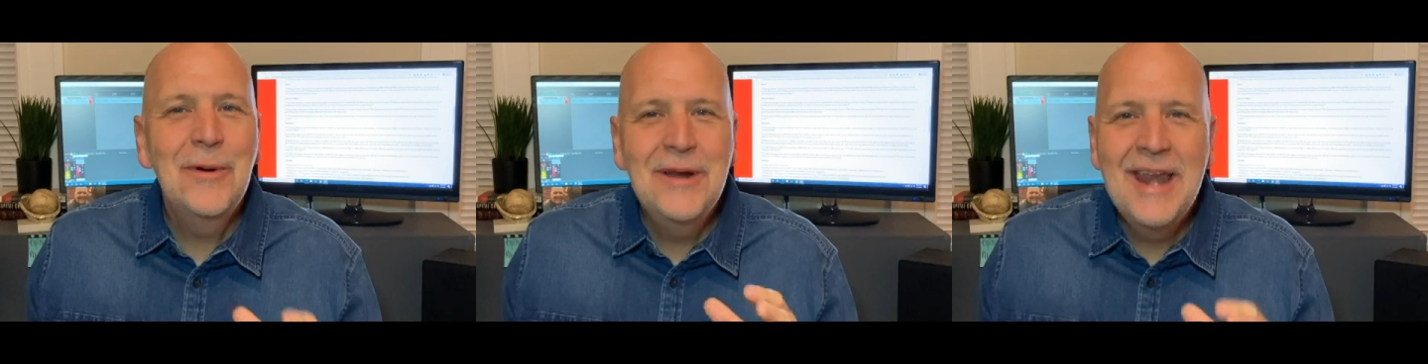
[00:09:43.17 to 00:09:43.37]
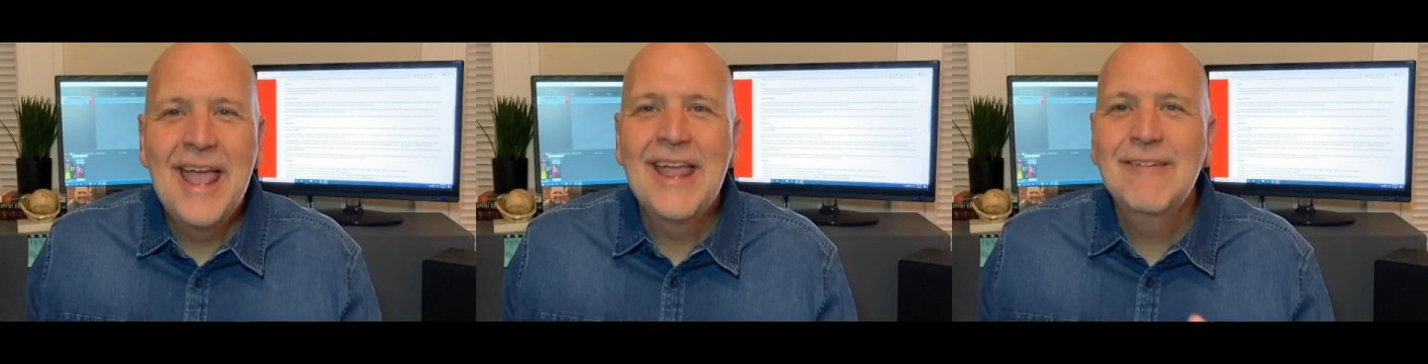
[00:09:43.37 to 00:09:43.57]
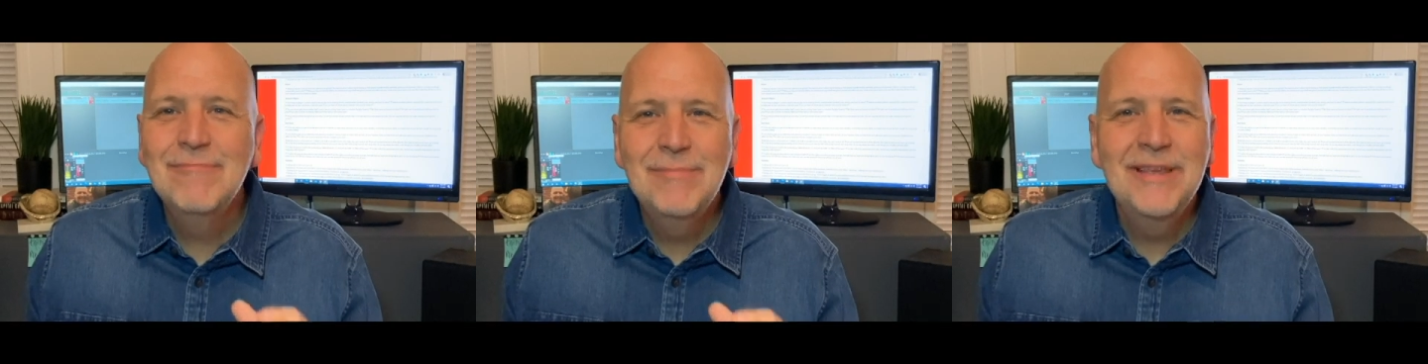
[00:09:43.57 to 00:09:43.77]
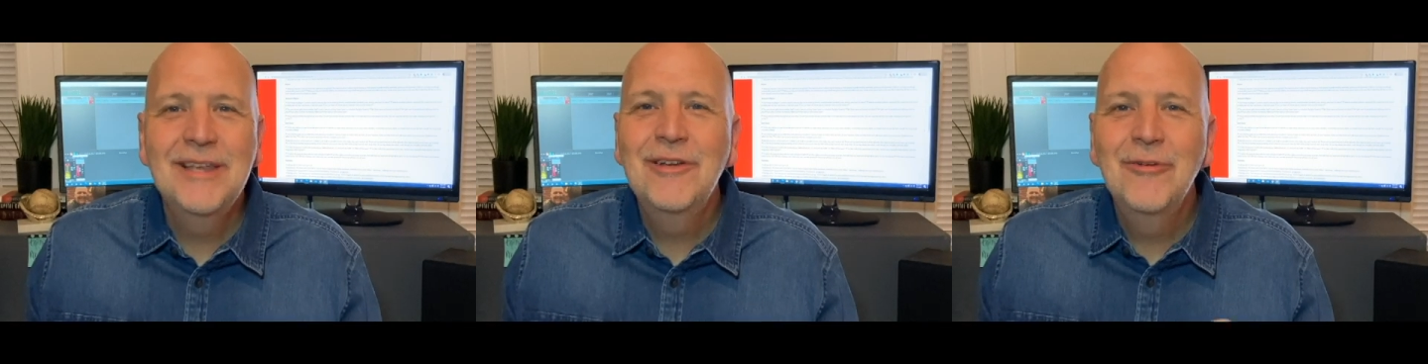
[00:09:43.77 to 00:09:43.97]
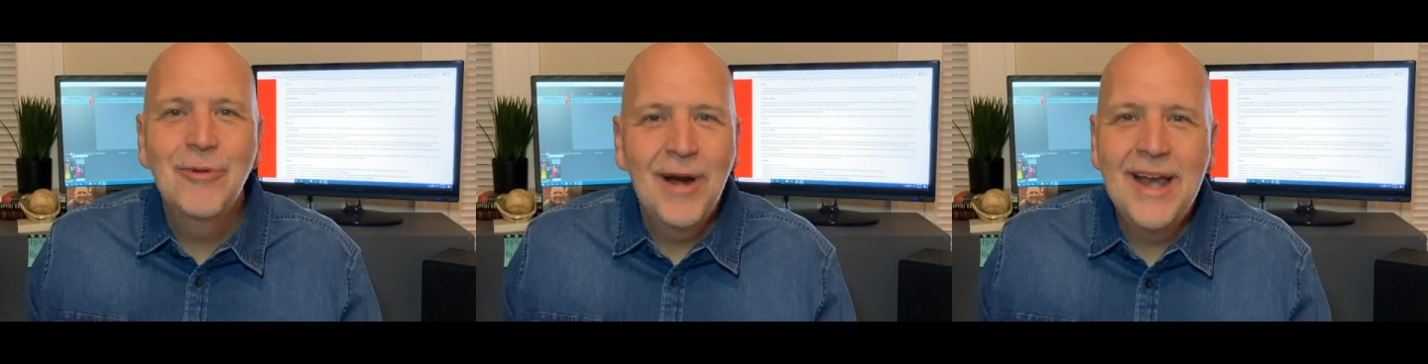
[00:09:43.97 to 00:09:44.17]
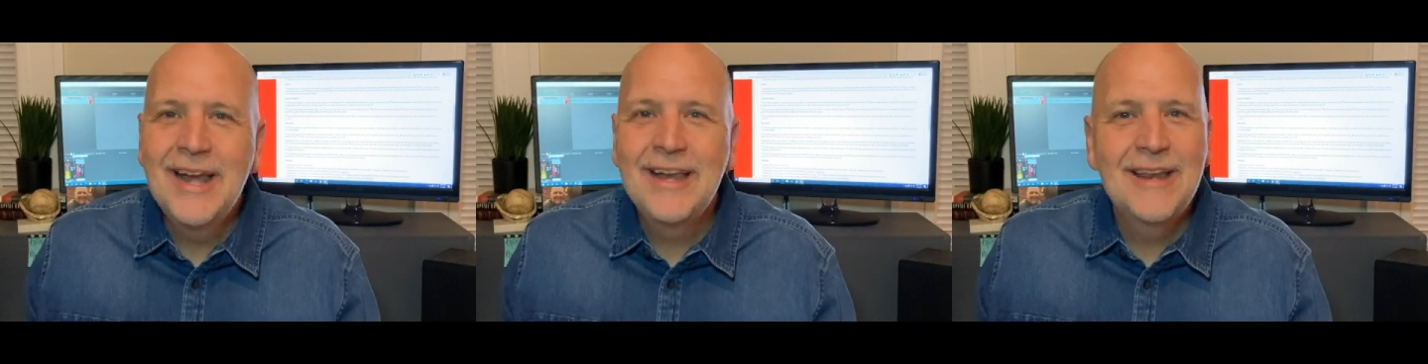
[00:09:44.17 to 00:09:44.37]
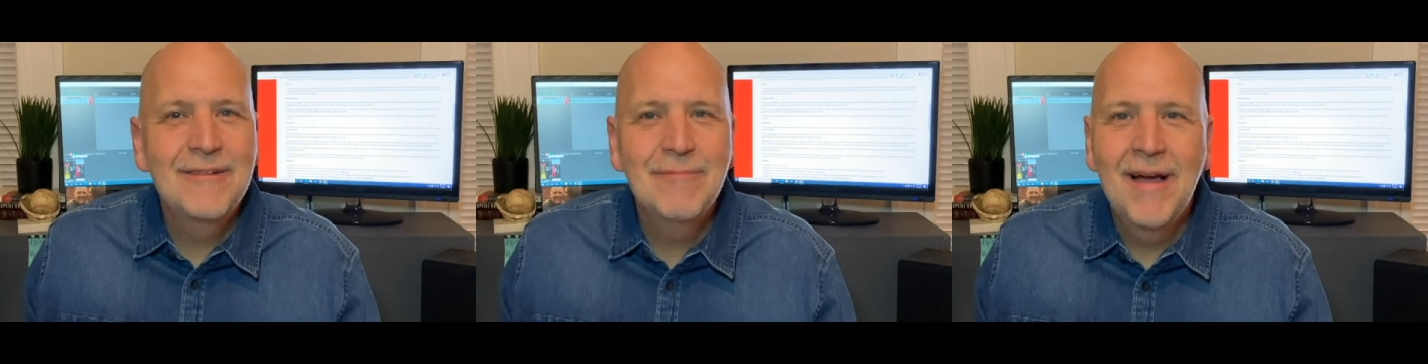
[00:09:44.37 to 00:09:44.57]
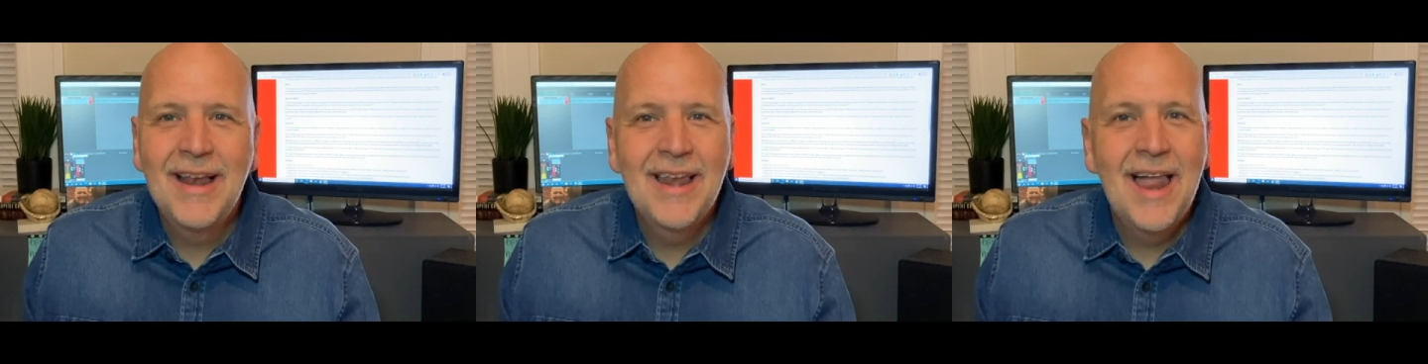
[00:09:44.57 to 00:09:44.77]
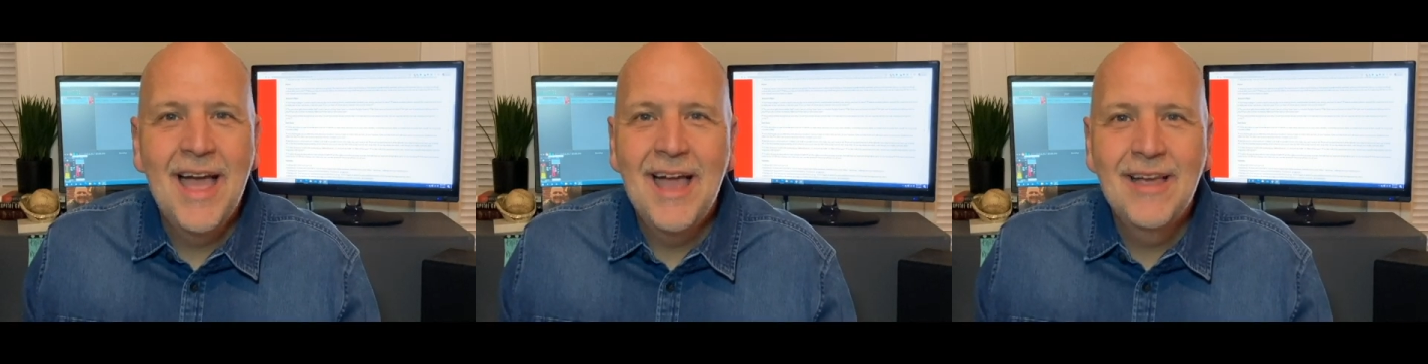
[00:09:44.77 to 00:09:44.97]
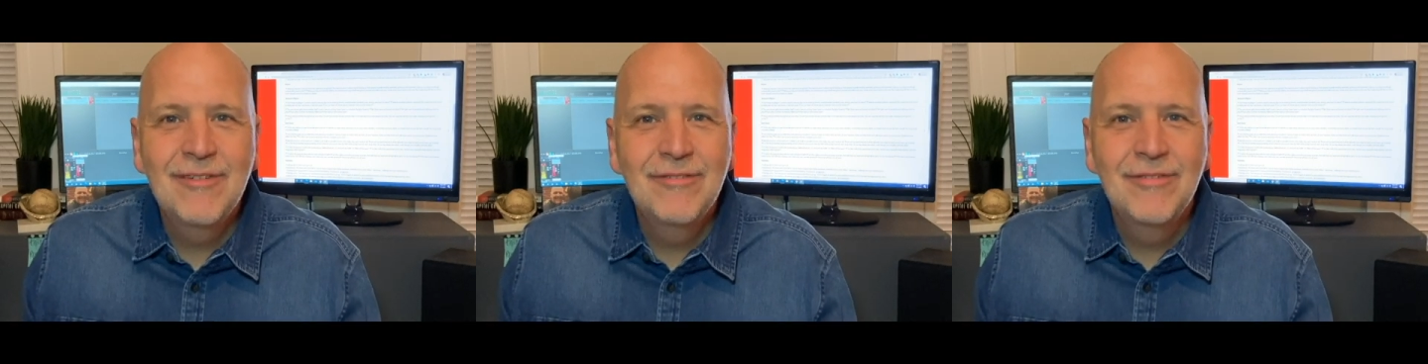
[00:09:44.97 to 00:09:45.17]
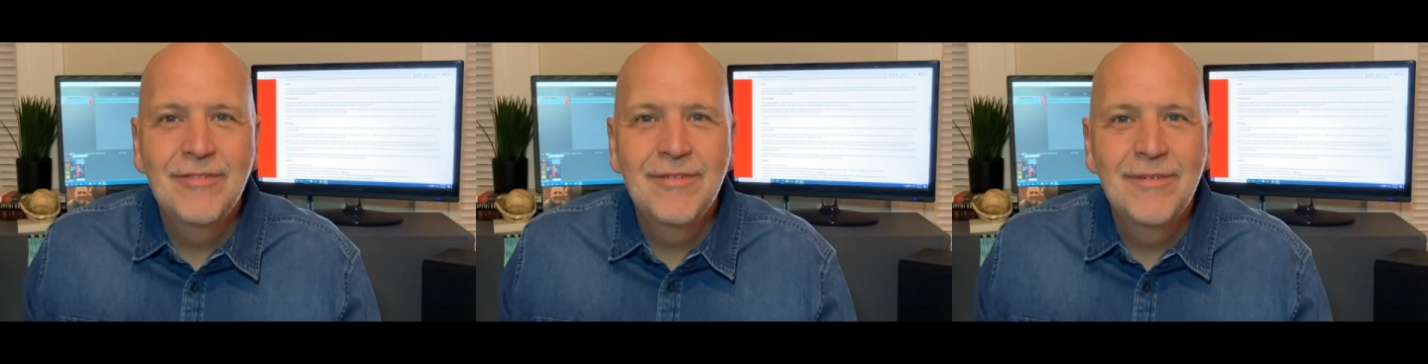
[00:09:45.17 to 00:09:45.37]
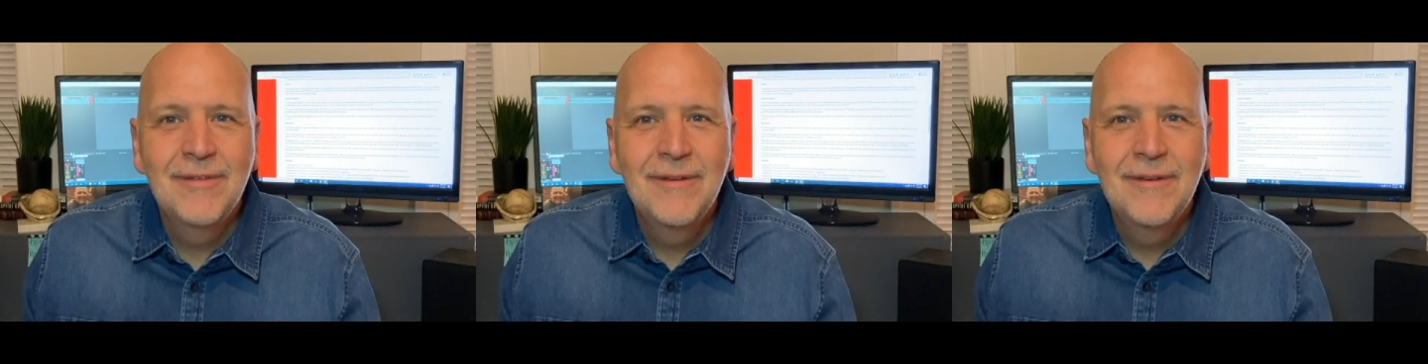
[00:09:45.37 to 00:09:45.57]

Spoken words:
name be great in my life.